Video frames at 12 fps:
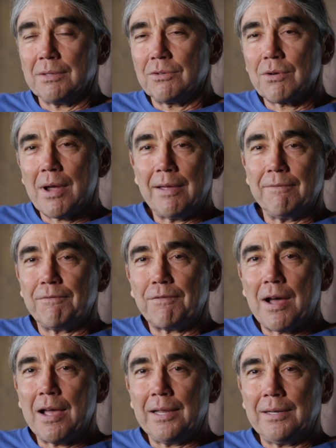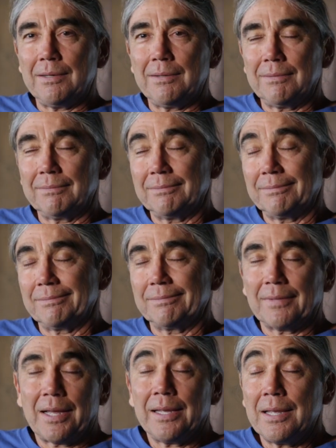to try and find,
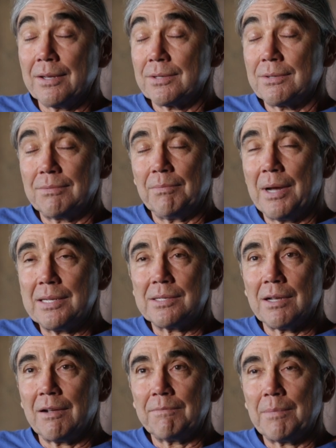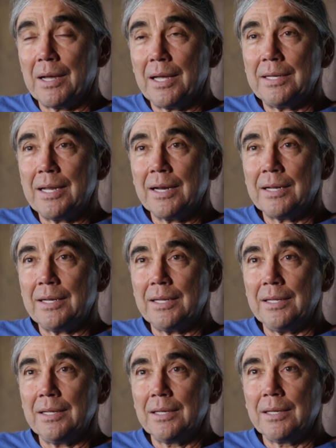I guess, myself, my
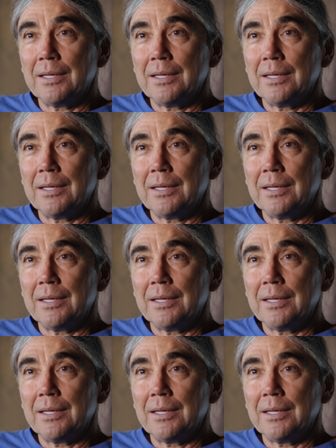identity